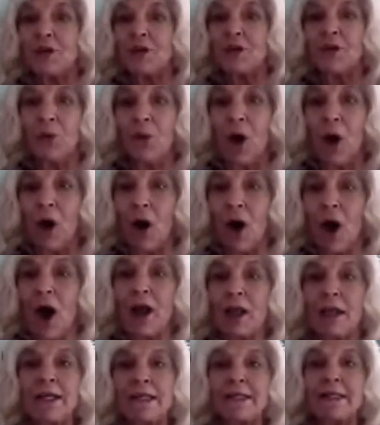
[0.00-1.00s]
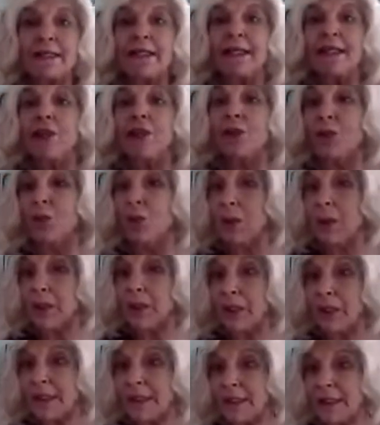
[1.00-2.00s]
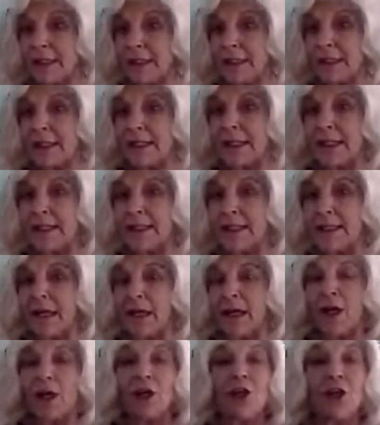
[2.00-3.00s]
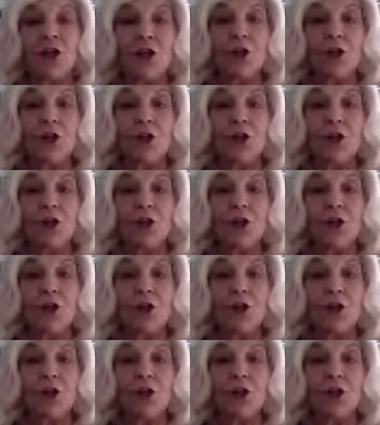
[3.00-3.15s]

you who are listening, who will listen to this,